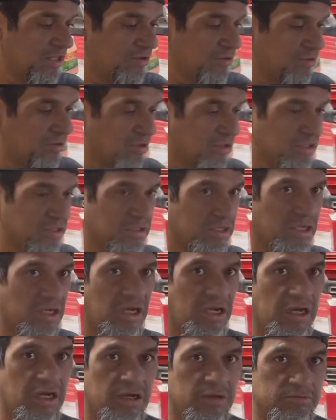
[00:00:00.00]

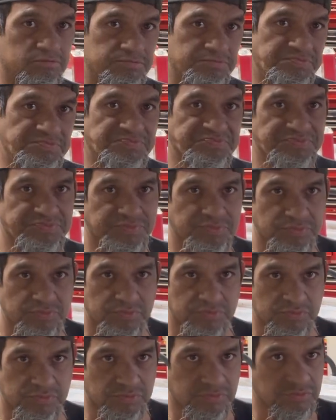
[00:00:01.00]
on
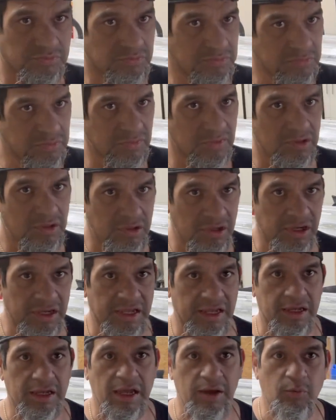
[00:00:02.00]
look
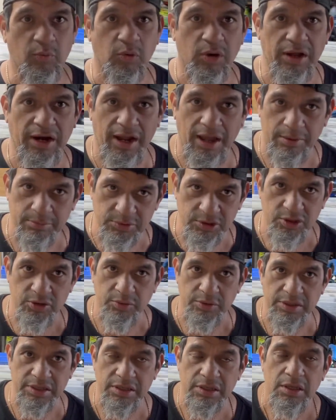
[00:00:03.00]
at what I'm
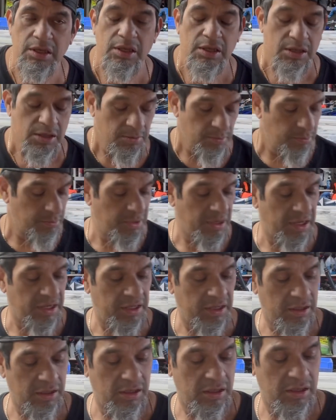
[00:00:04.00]
doing,
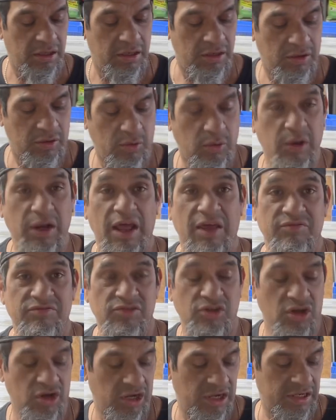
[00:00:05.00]
but or what I've
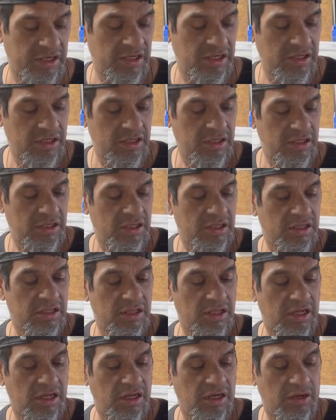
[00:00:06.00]
done.
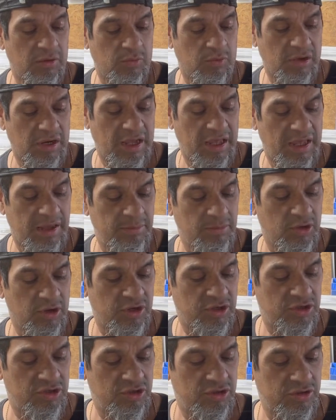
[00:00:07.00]
What I am going
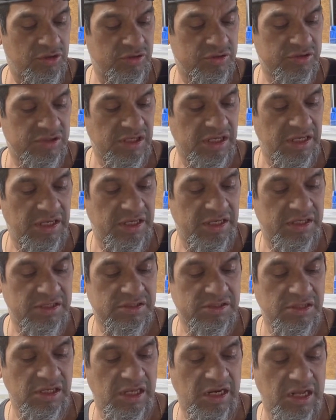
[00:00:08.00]
to use
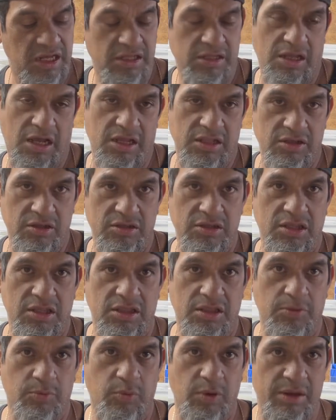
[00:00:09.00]
is, and I looked
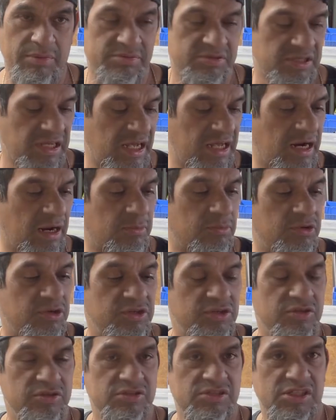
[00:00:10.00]
at the website, I'm going to
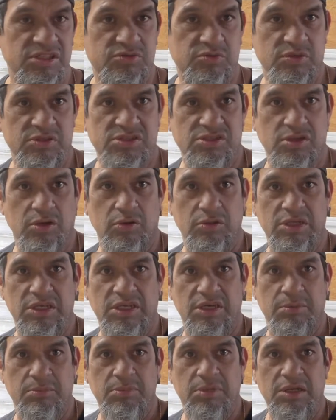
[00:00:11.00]
use this
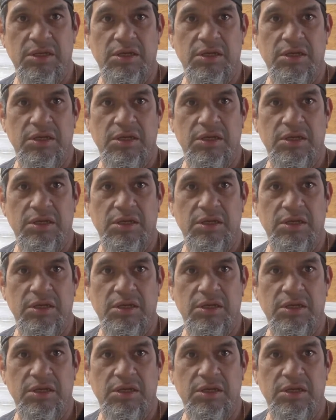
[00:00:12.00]
Rust-Oleum